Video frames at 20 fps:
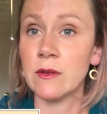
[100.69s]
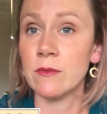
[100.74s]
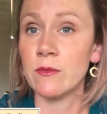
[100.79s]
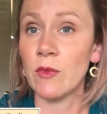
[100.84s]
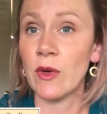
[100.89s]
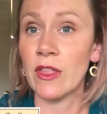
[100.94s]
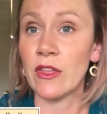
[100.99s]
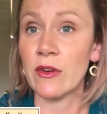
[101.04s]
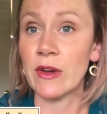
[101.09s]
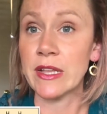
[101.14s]

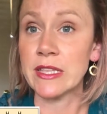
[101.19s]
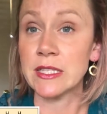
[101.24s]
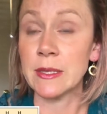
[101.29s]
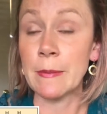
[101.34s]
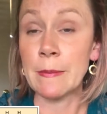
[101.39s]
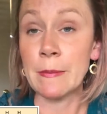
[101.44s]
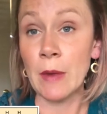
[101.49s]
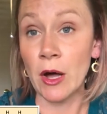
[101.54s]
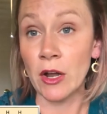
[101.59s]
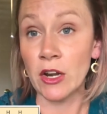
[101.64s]
whether it's
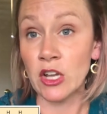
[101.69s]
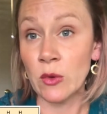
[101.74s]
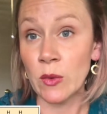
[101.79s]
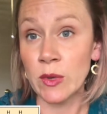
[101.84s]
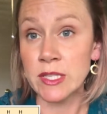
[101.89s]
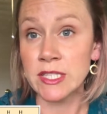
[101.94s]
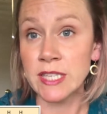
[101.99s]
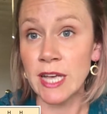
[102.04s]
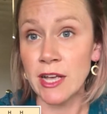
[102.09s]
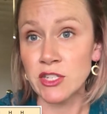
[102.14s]

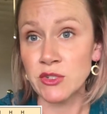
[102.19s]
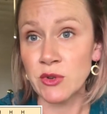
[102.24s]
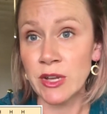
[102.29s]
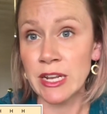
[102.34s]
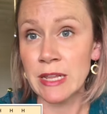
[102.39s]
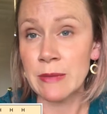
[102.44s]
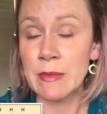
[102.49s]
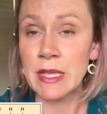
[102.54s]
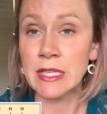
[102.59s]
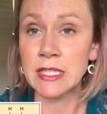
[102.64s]

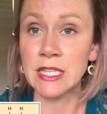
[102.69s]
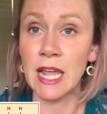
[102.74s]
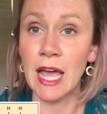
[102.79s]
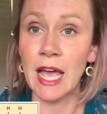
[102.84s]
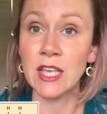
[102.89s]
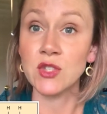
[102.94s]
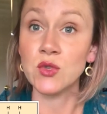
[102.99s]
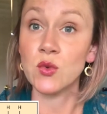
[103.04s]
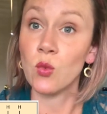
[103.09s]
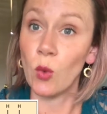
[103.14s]
monounsaturated, means it
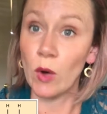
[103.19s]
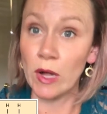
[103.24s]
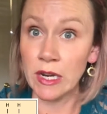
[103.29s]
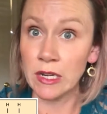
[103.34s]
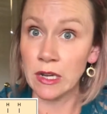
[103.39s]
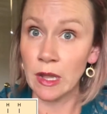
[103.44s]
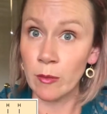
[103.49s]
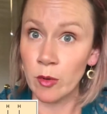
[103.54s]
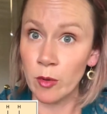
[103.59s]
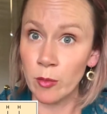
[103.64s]
has one
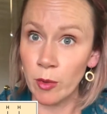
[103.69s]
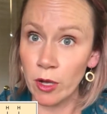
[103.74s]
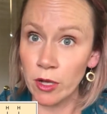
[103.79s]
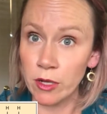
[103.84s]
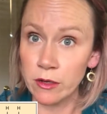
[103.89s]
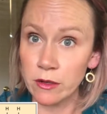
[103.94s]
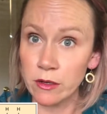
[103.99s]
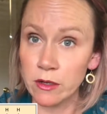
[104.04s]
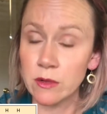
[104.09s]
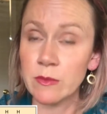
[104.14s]
double
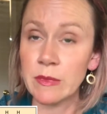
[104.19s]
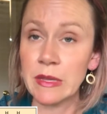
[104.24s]
bond,